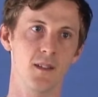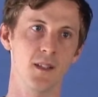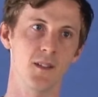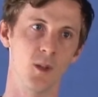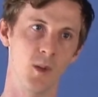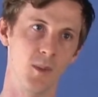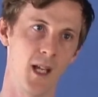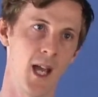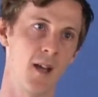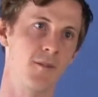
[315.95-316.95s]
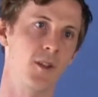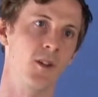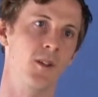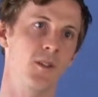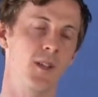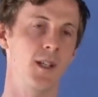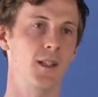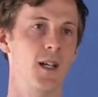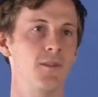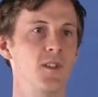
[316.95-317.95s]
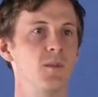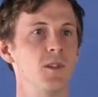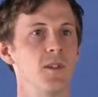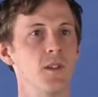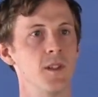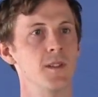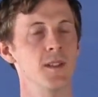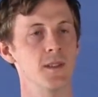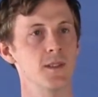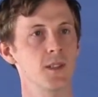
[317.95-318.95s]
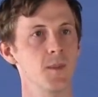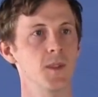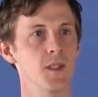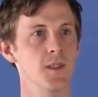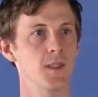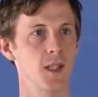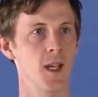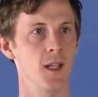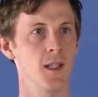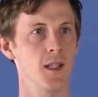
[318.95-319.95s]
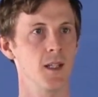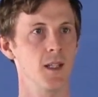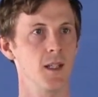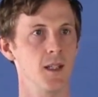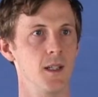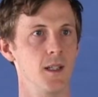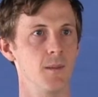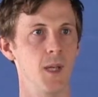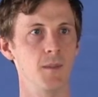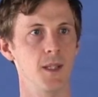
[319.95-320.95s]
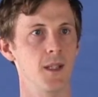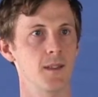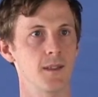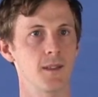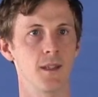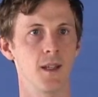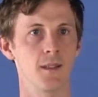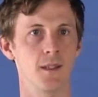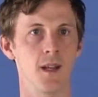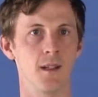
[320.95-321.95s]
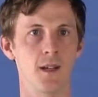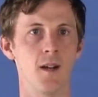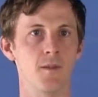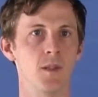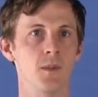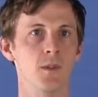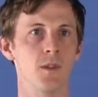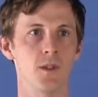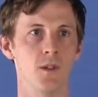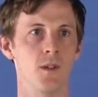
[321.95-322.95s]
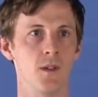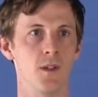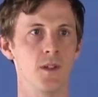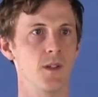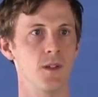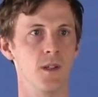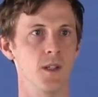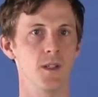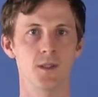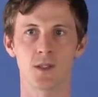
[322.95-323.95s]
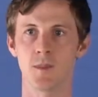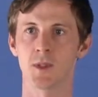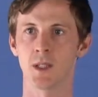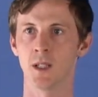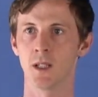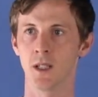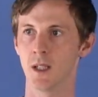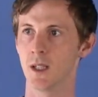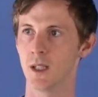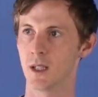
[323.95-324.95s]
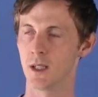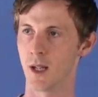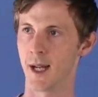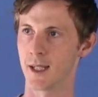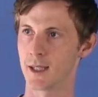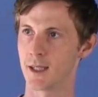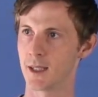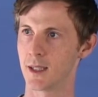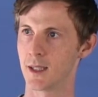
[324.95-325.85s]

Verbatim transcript: And so when we have those uncomfortable thoughts and descriptions again, maybe that's, there's an uncomfortable thought or, or a description like